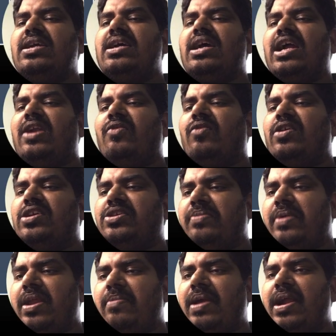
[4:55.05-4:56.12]
and what is
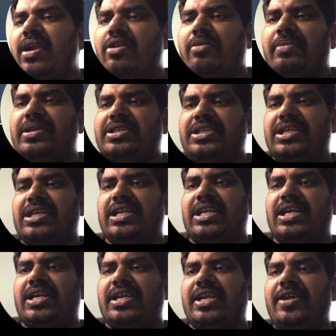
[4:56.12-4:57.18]
mean by domestic
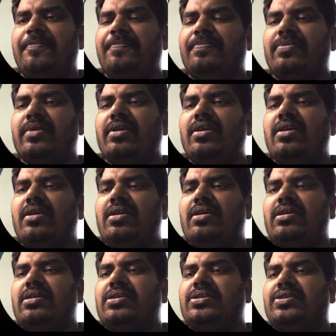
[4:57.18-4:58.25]
territory.
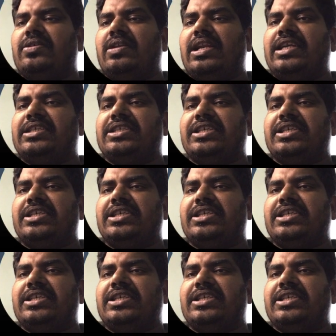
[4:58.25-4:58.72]
So let's see